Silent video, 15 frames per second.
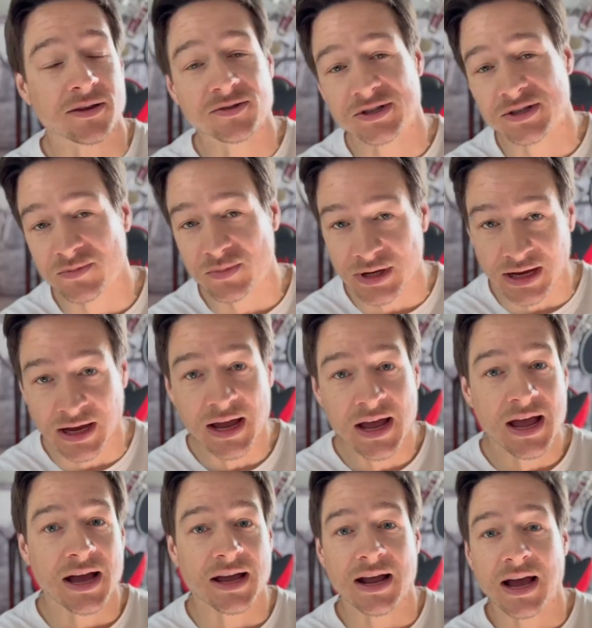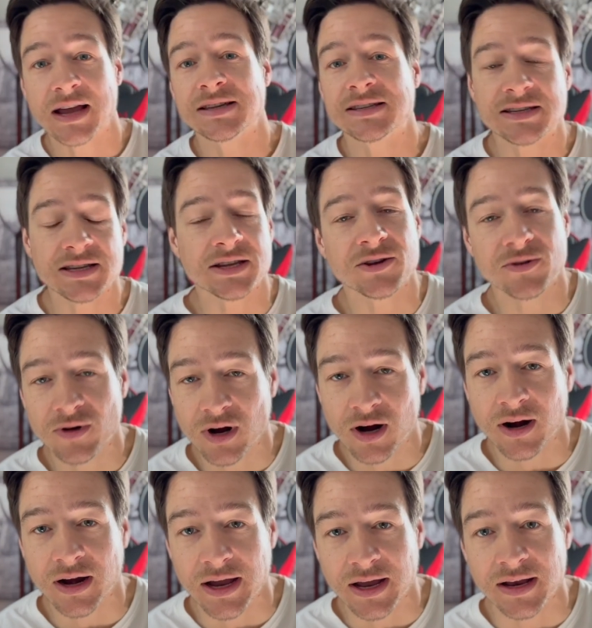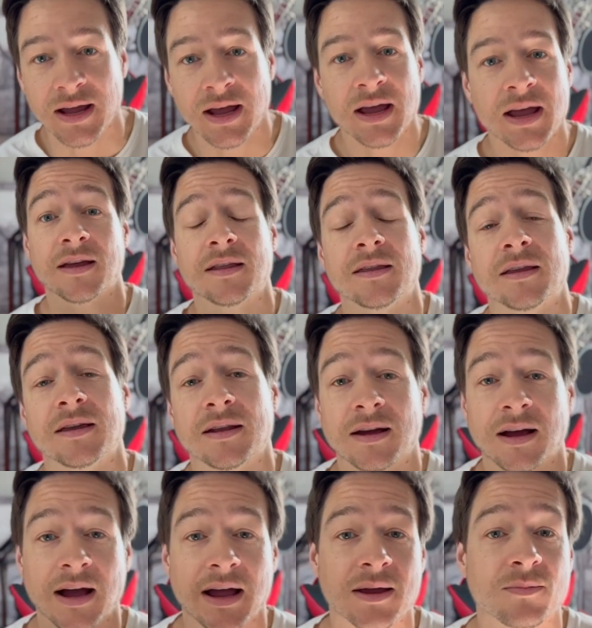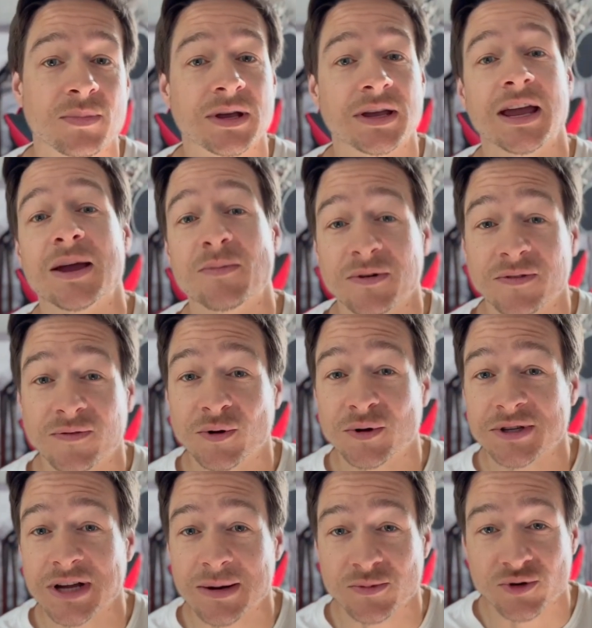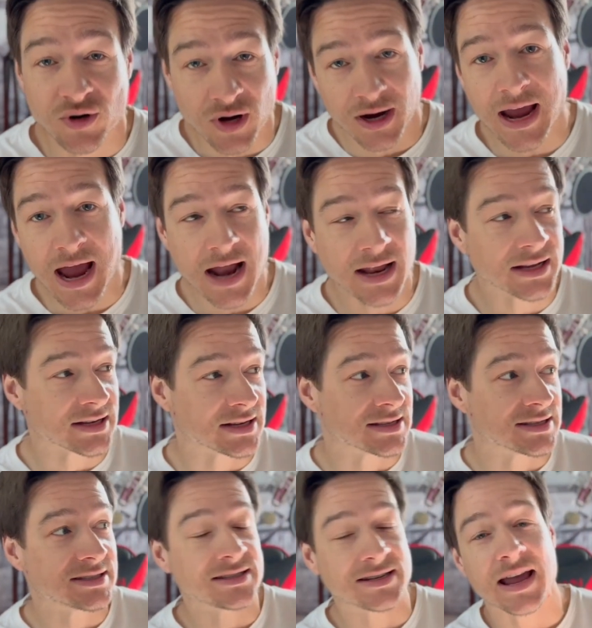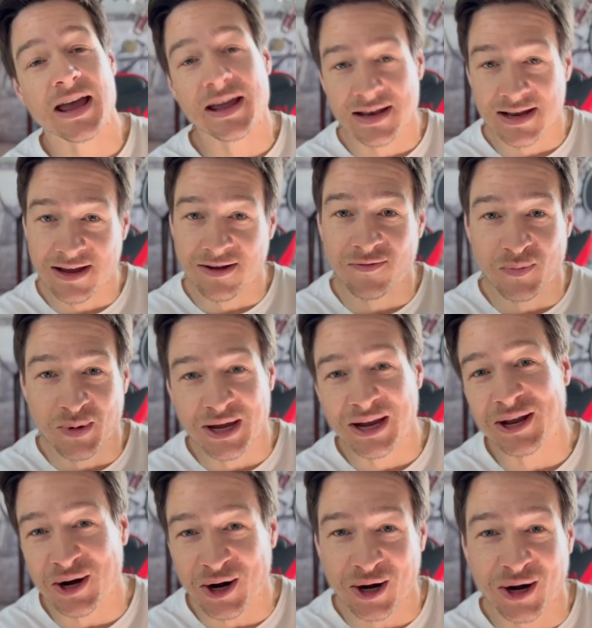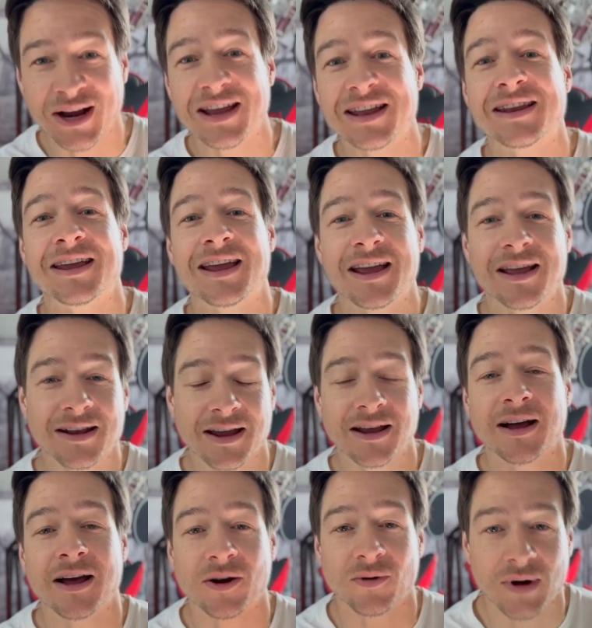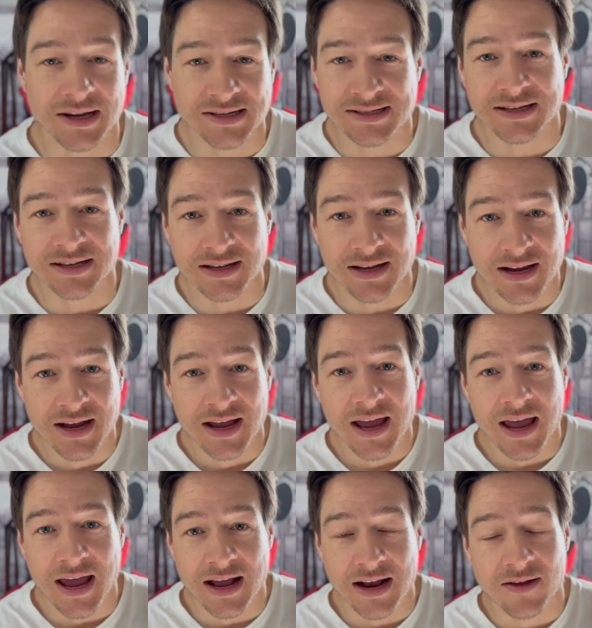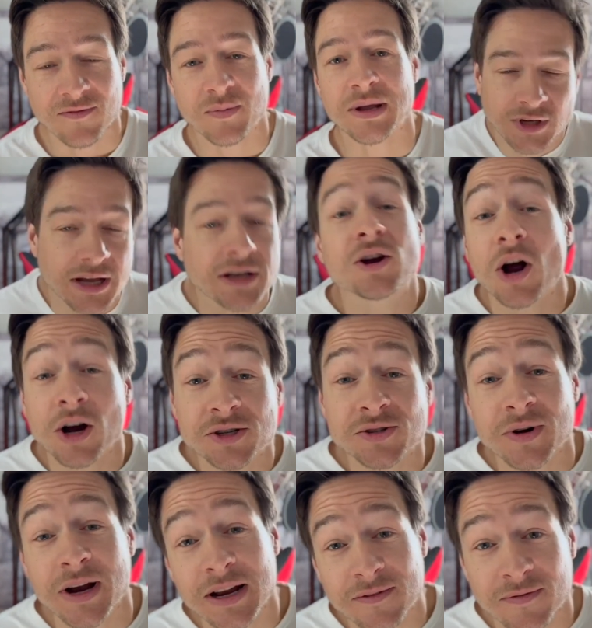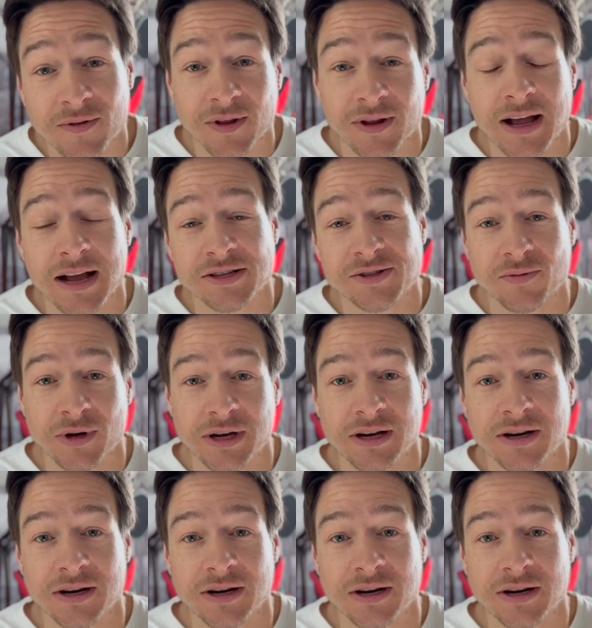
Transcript: used to be an ICU RN, and then I became a full-time drug addict instead of being an RN, and I got arrested, and I've been incarcerated for the last 3